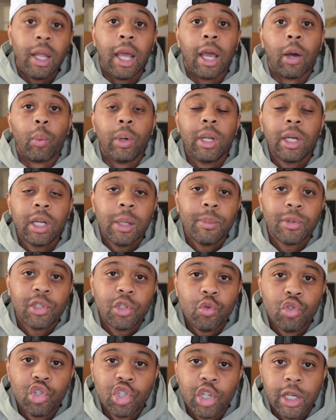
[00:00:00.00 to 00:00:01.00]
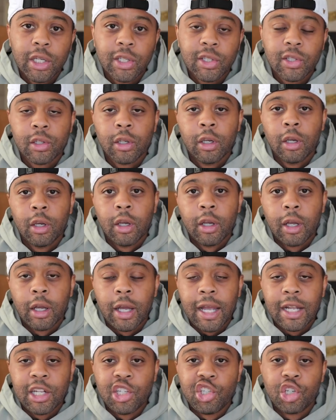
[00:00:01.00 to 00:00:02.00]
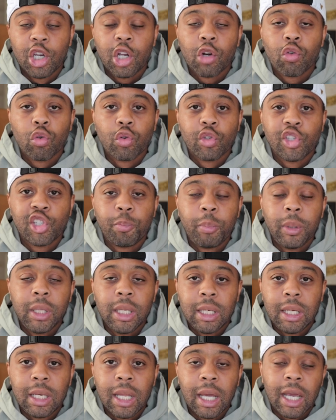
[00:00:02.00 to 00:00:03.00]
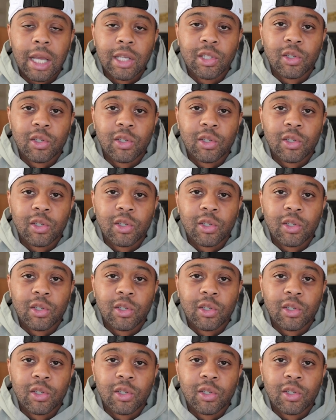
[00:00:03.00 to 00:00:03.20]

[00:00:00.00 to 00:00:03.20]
Now, when it comes to just a general speed day,